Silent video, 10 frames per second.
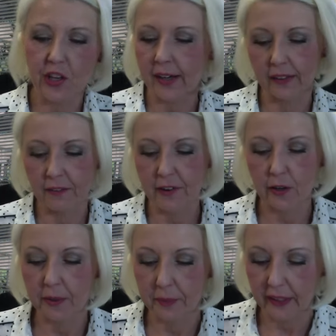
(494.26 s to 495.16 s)
that in the
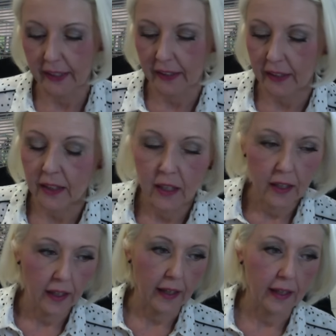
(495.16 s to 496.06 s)
very beginning.
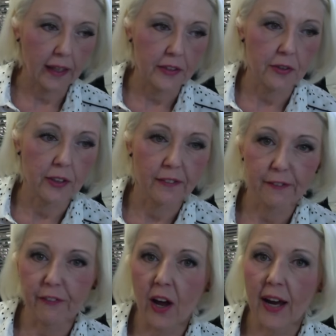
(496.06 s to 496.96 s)
And you can
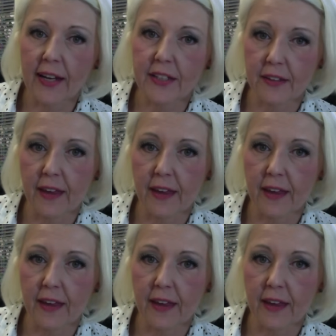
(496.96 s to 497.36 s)
find